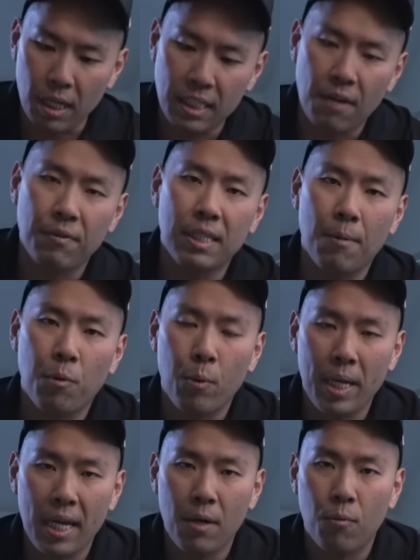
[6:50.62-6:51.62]
let's say, for example,
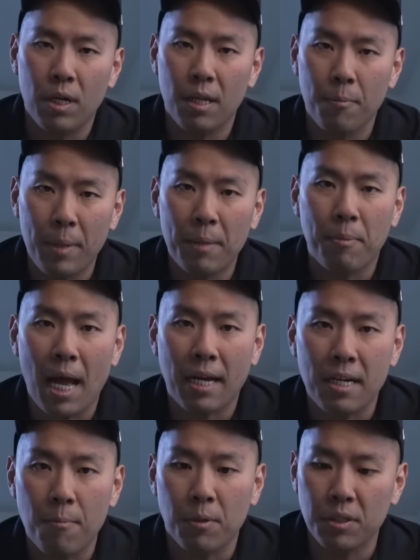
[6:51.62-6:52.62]
we hit one of the big black
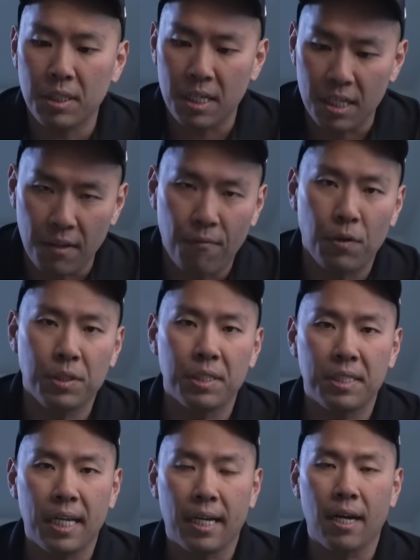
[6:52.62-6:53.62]
numbers in the first
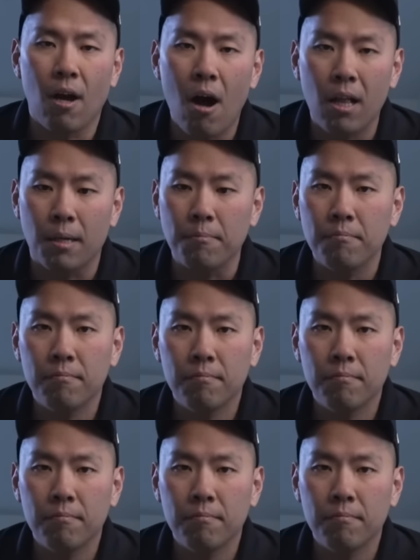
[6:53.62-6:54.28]
and second column.